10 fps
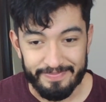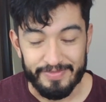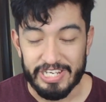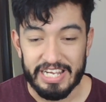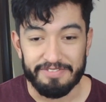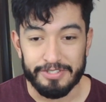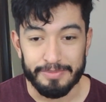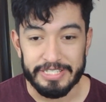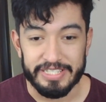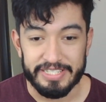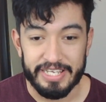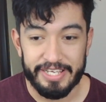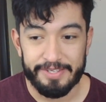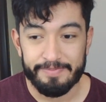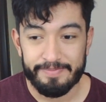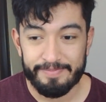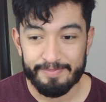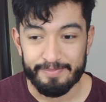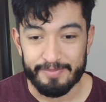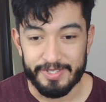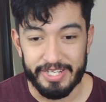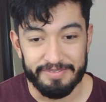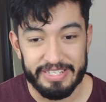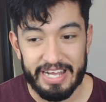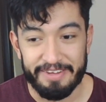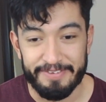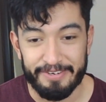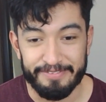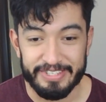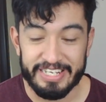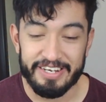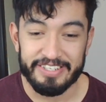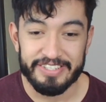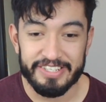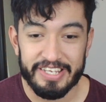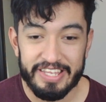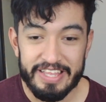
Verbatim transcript: didn't have too much to say. Loved it. I felt for the character.